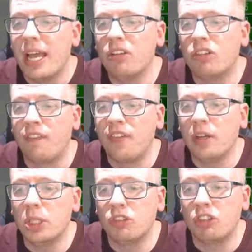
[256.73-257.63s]
is the
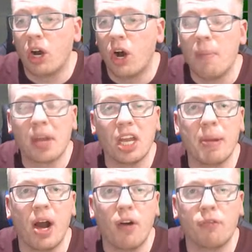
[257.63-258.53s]
future star, and we're going to
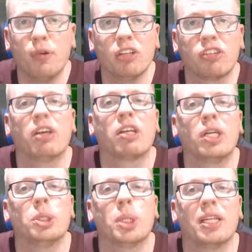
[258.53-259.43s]
be offering this guy a
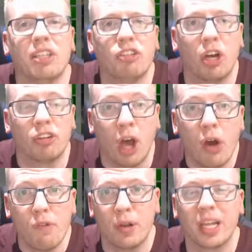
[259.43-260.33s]
contract. This guy's
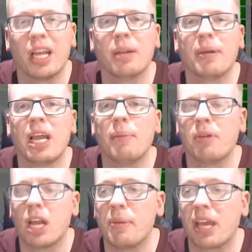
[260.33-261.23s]
hopefully going
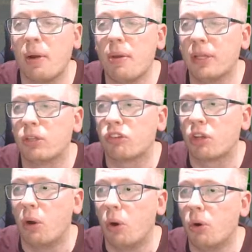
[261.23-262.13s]
to be going with us
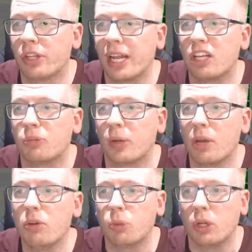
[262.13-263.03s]
through all the leagues. But
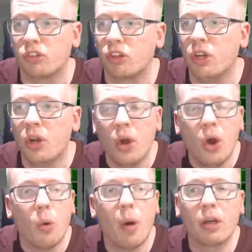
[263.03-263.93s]
Lewis Watson,
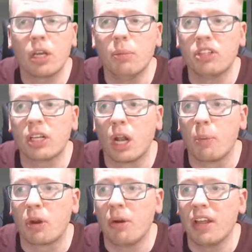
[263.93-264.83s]
welcome to the
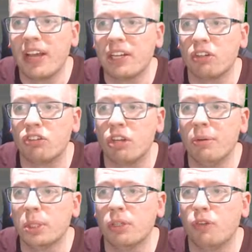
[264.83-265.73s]
club. Currently valued at
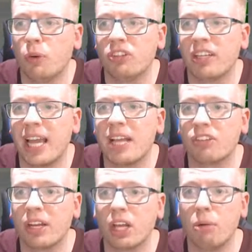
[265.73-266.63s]
240k. He's
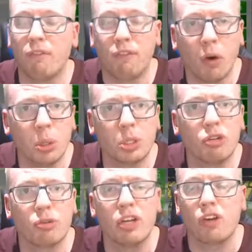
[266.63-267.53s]
only going to want
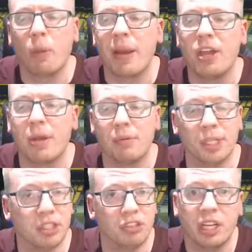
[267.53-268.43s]
£425 a week,
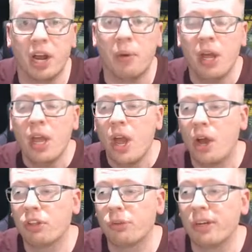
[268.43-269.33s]
which is, you know,
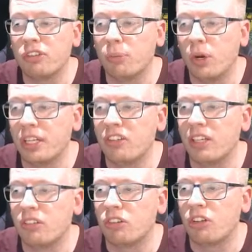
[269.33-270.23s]
another reason why these
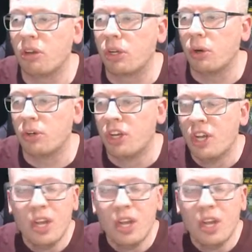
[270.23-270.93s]
things are so good.